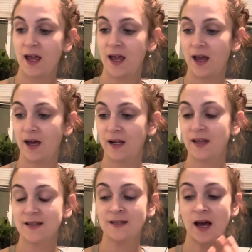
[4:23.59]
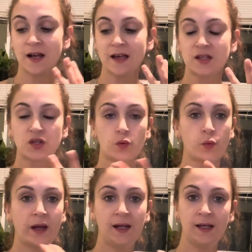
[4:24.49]
And it's not as
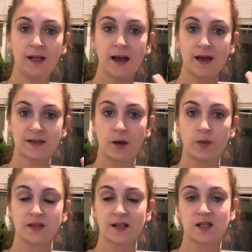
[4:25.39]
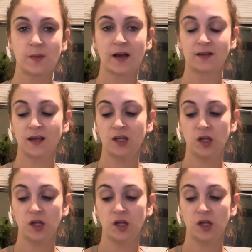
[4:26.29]
grainy as I was expecting.